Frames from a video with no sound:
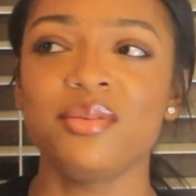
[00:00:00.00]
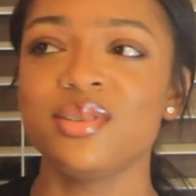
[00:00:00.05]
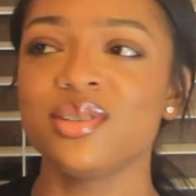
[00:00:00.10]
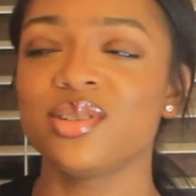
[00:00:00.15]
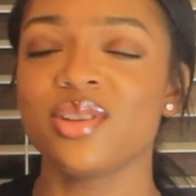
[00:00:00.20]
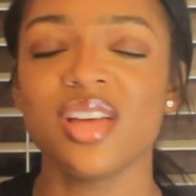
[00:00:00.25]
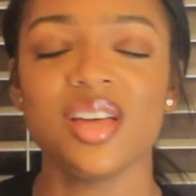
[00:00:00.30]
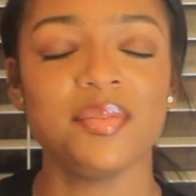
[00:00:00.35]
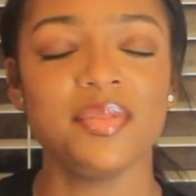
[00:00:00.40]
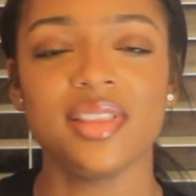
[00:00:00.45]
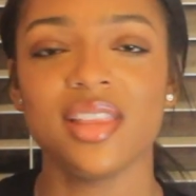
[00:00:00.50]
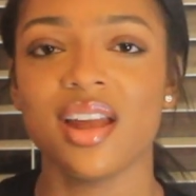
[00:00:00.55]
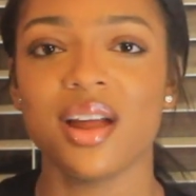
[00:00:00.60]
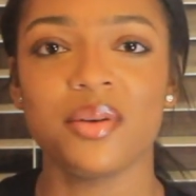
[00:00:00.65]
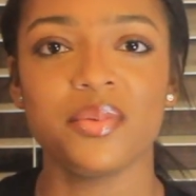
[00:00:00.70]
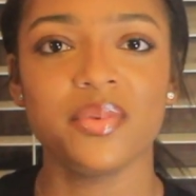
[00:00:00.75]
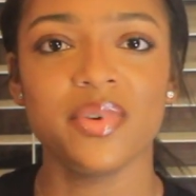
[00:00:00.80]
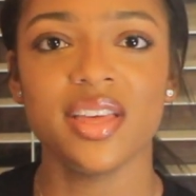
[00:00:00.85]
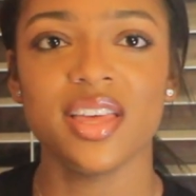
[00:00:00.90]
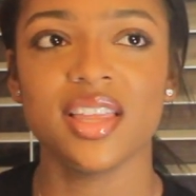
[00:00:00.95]
so happy that
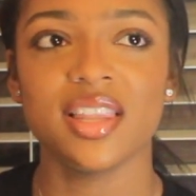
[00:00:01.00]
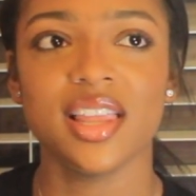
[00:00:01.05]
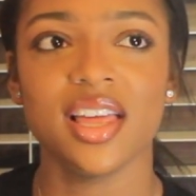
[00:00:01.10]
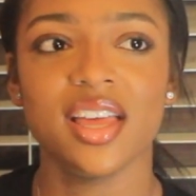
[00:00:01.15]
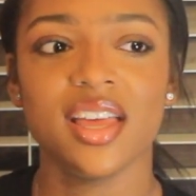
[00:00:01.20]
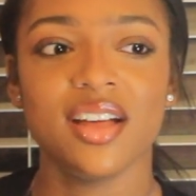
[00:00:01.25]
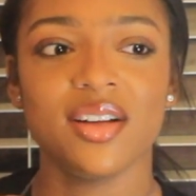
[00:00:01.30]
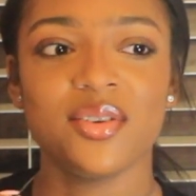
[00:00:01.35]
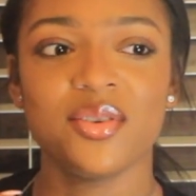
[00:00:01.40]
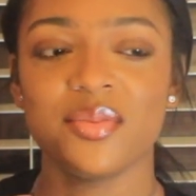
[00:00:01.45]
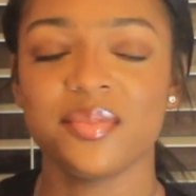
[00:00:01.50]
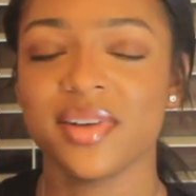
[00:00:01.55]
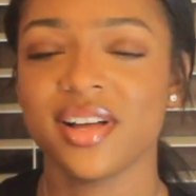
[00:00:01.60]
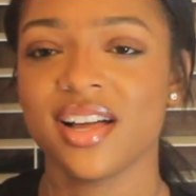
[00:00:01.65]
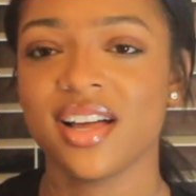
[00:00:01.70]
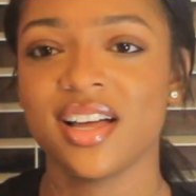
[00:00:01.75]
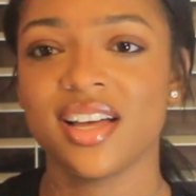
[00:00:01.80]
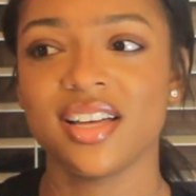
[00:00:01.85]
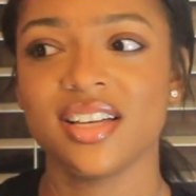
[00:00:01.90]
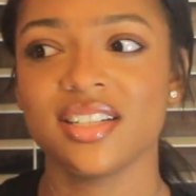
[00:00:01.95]
I went. Like, oh my
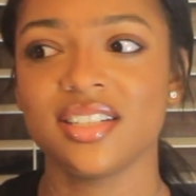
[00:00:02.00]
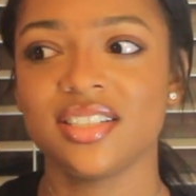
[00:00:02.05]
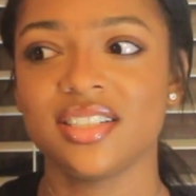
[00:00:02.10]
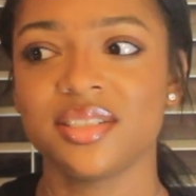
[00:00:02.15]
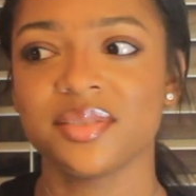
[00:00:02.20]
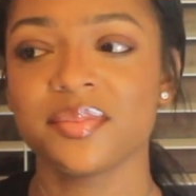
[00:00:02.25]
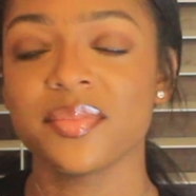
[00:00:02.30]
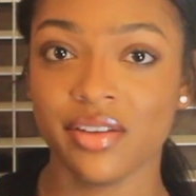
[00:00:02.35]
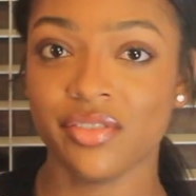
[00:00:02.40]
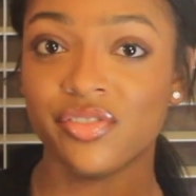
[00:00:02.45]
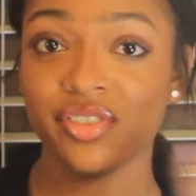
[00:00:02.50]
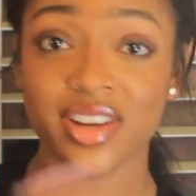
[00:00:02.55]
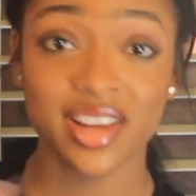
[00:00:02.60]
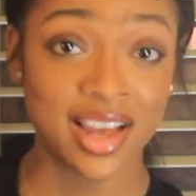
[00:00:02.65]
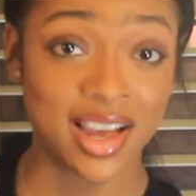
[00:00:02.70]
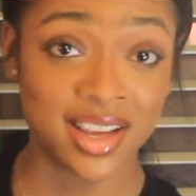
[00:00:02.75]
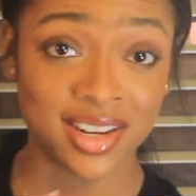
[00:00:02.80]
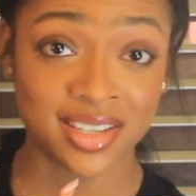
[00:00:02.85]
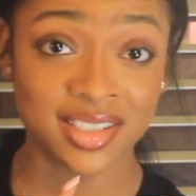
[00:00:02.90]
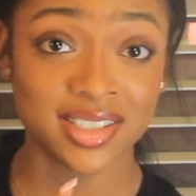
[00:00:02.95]
gosh,
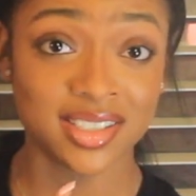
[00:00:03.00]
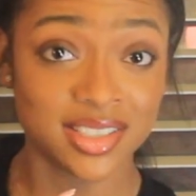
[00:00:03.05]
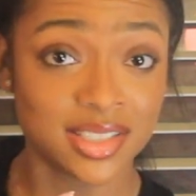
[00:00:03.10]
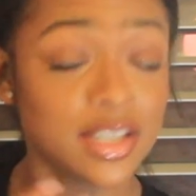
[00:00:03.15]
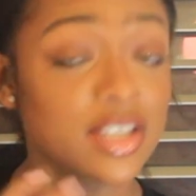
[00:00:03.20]
Rihanna.